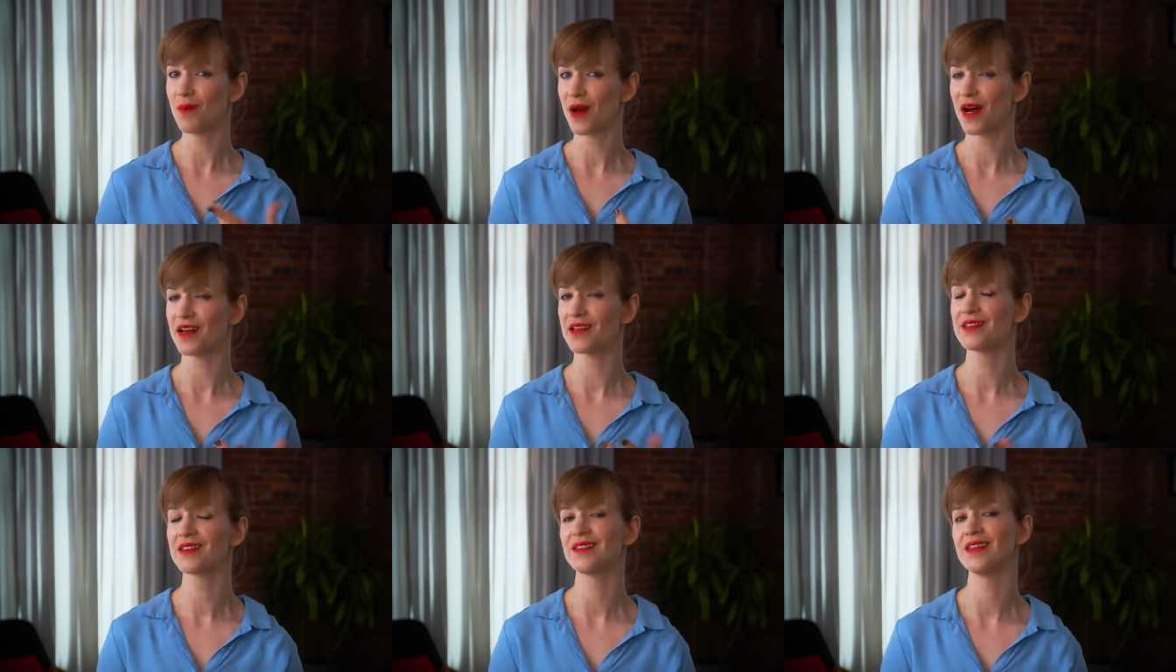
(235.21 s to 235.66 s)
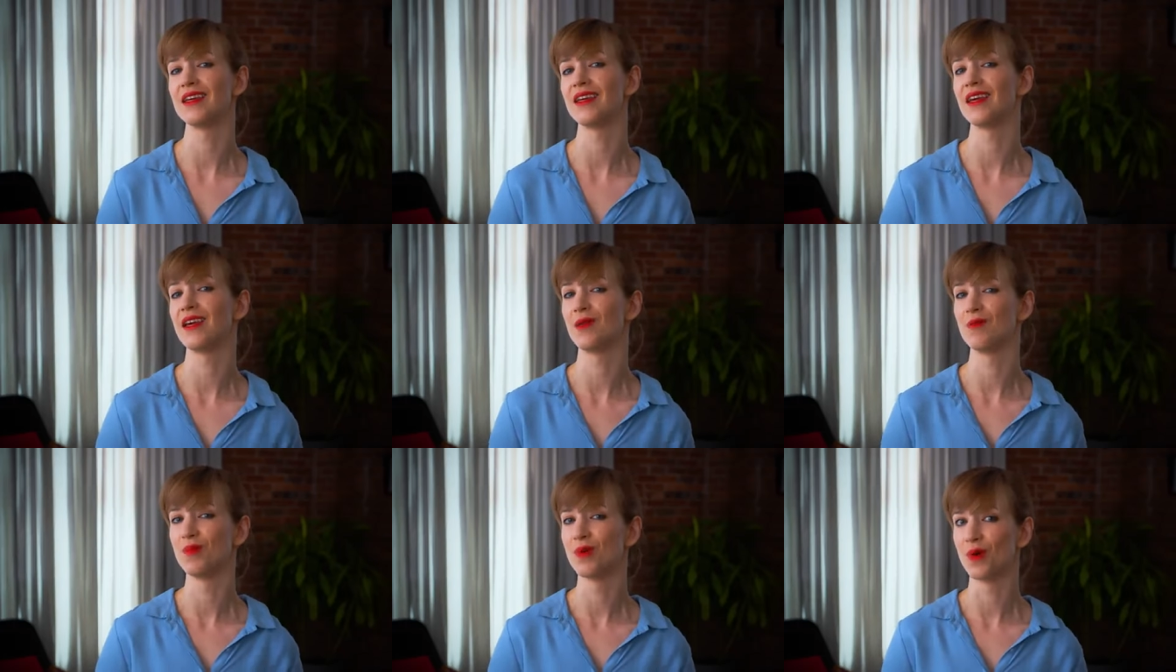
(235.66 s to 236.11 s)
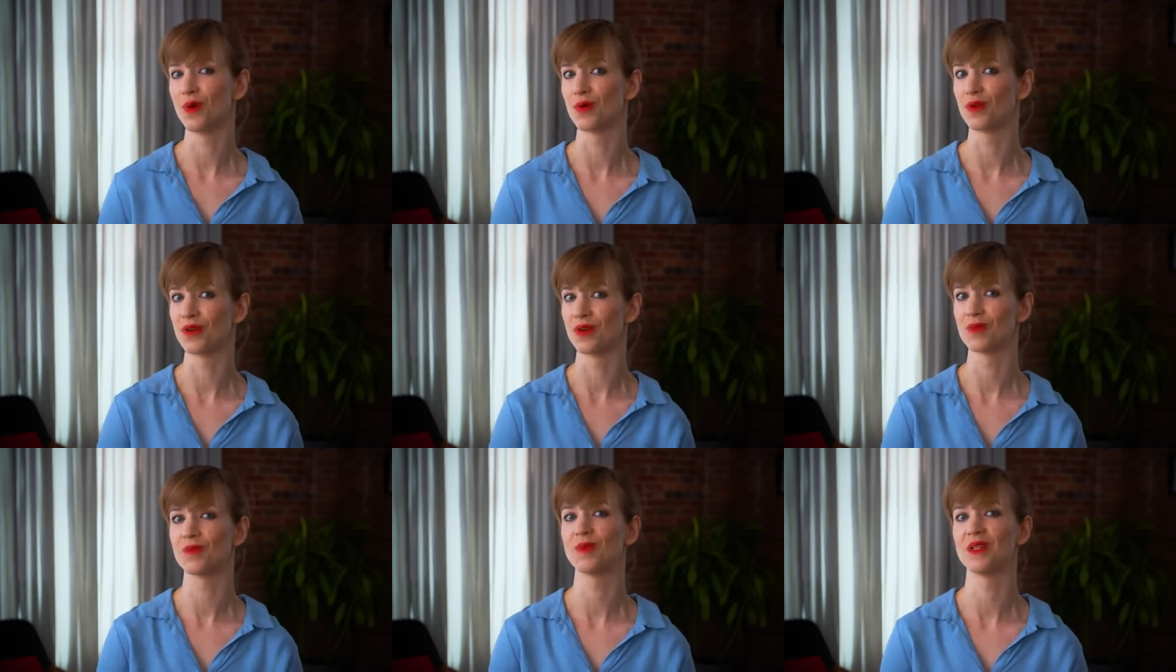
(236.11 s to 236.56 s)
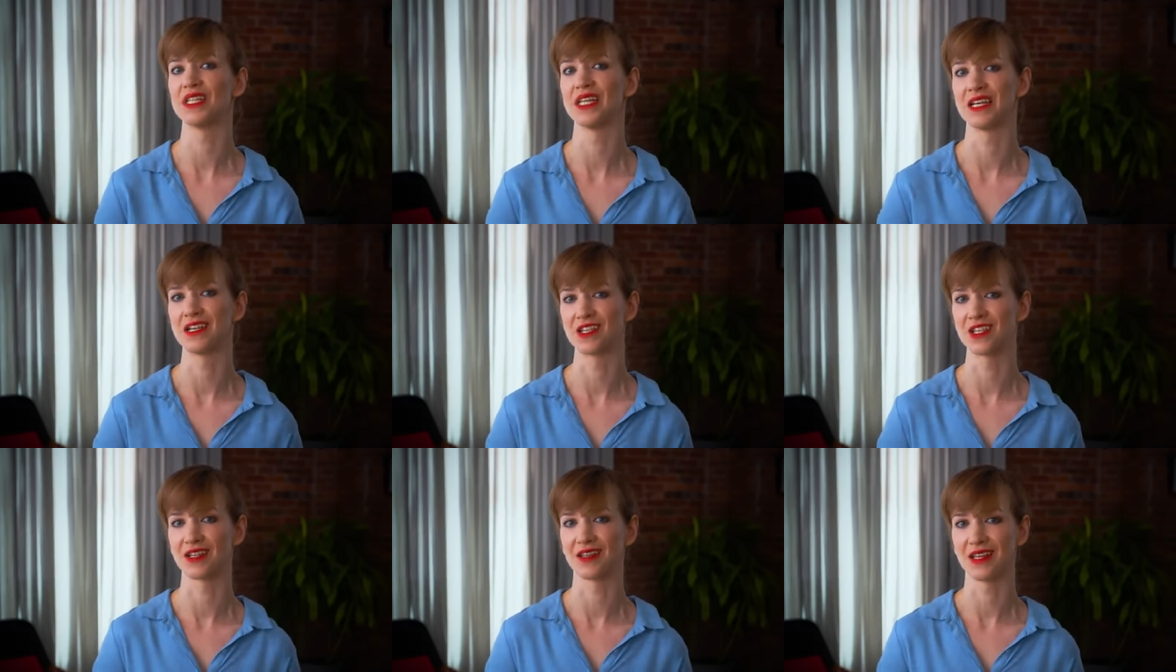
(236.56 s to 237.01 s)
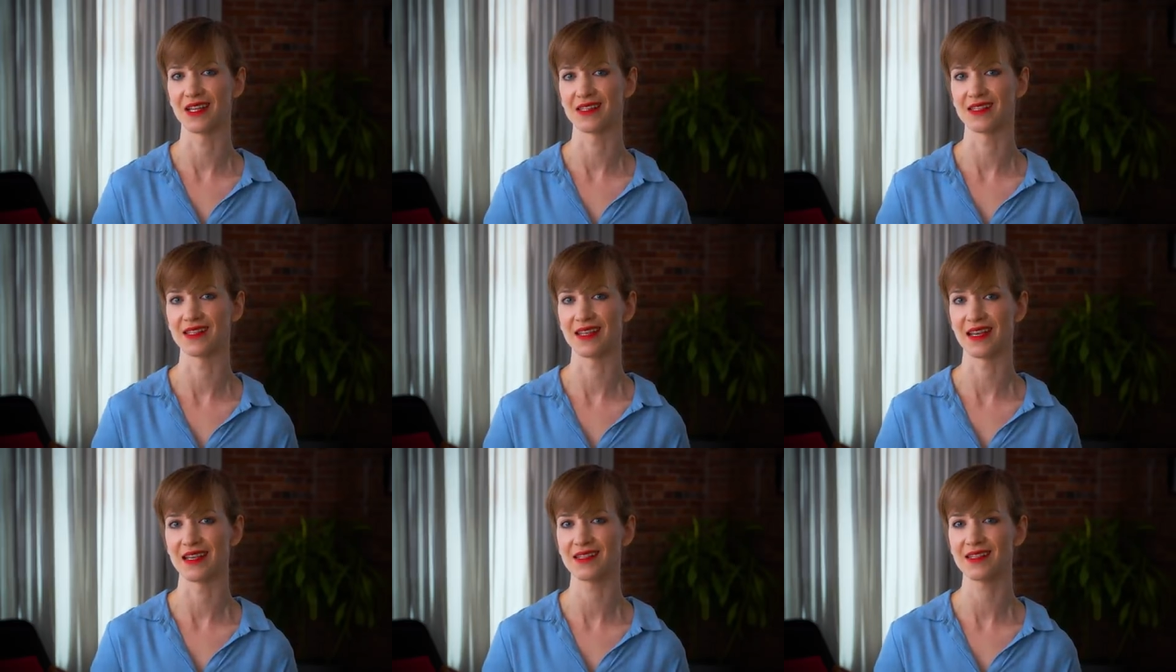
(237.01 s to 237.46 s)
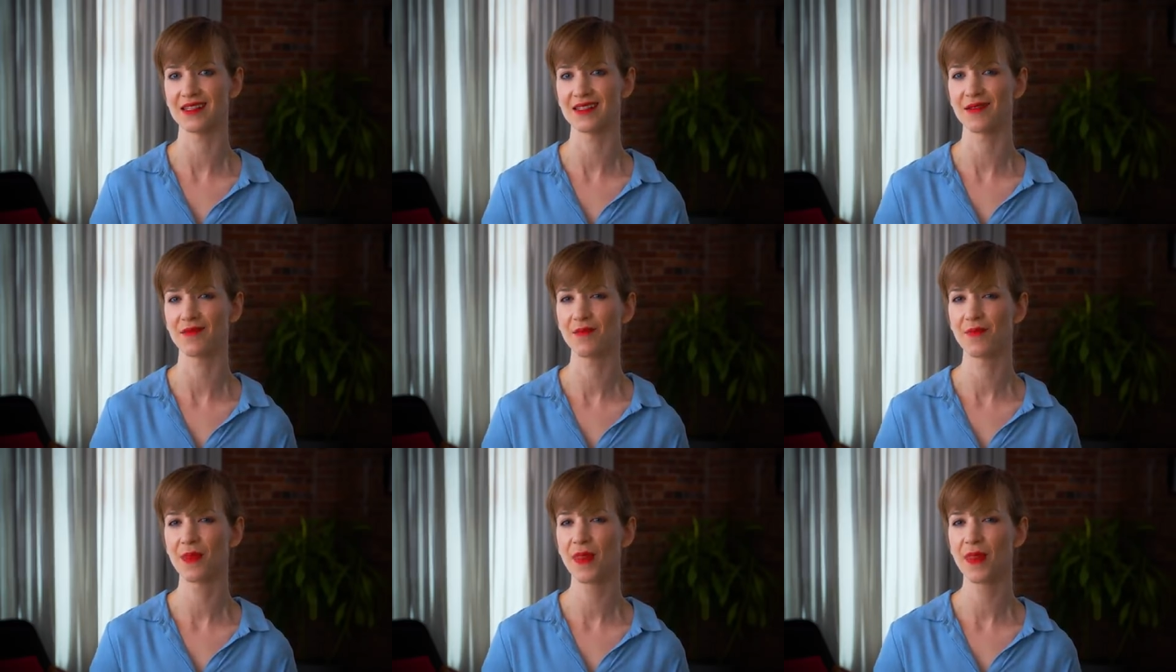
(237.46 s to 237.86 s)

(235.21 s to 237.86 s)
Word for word: past the important potential insights.